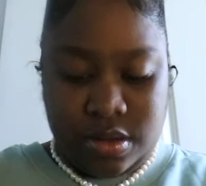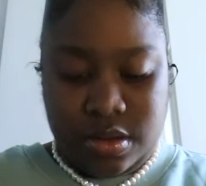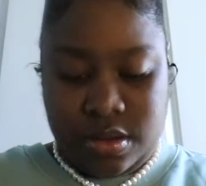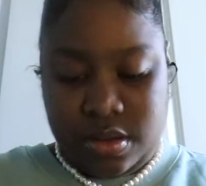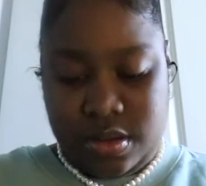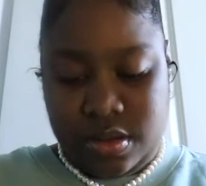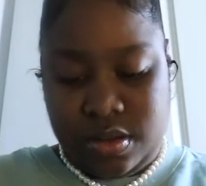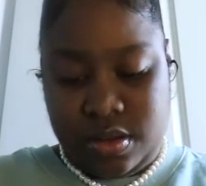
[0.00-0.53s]

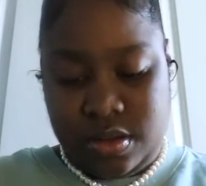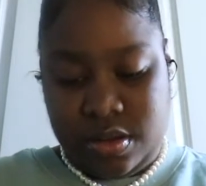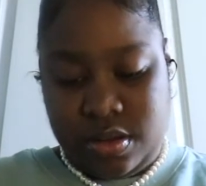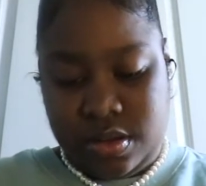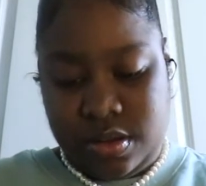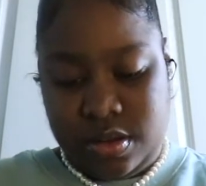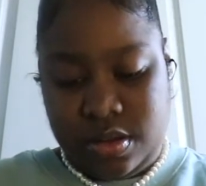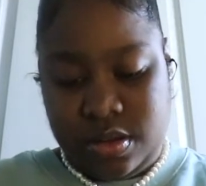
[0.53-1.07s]

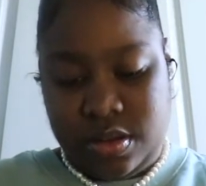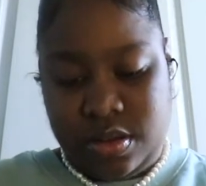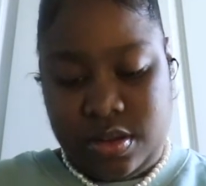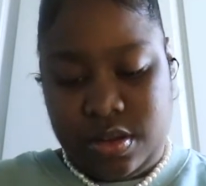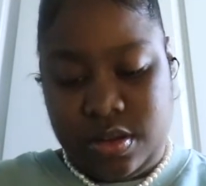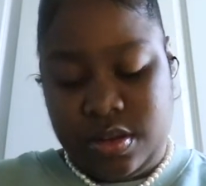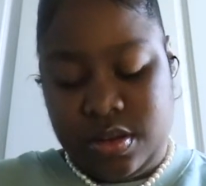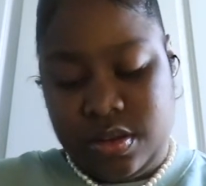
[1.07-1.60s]

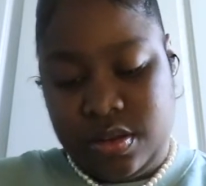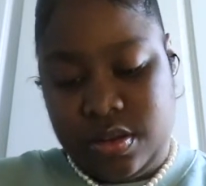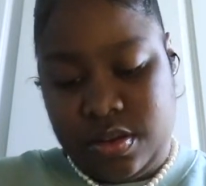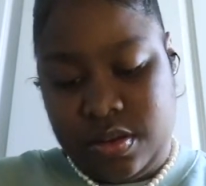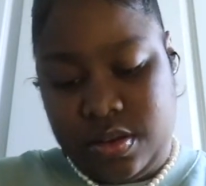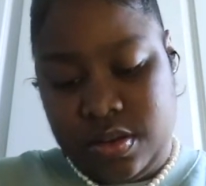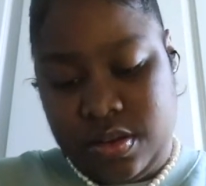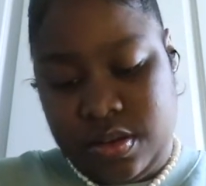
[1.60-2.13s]

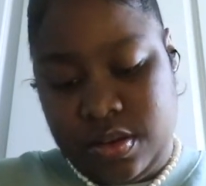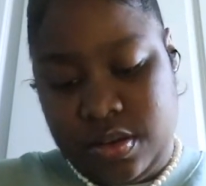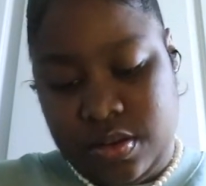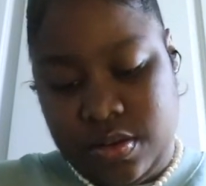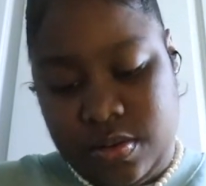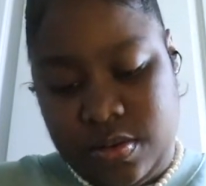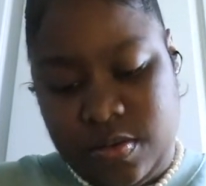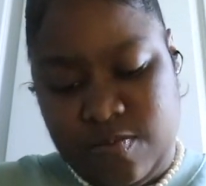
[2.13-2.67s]

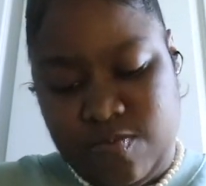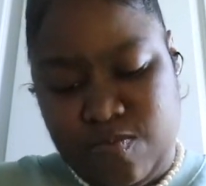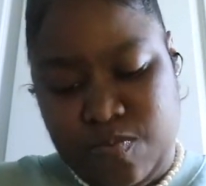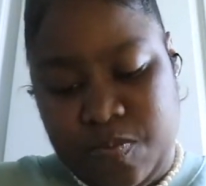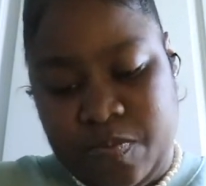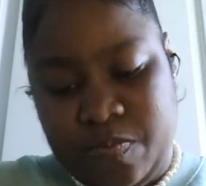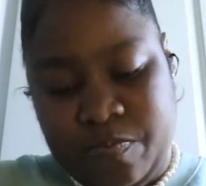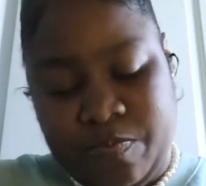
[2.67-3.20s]

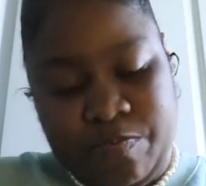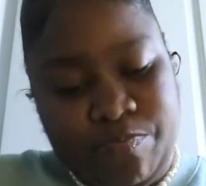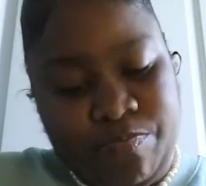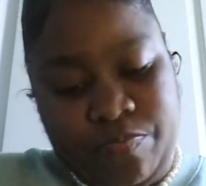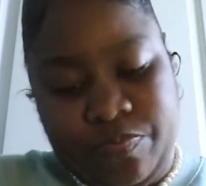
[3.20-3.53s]
Nothing is said.